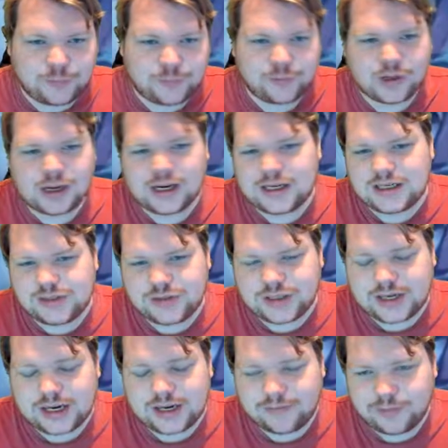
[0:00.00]
3 lines of
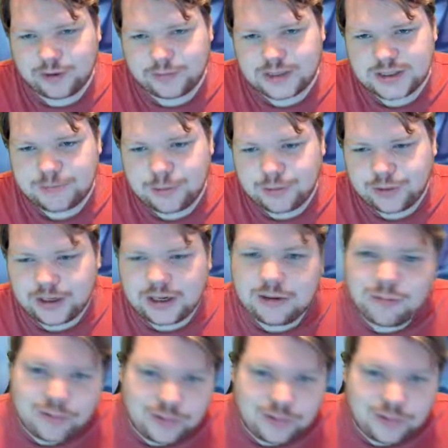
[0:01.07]
chat have not been spoken, it will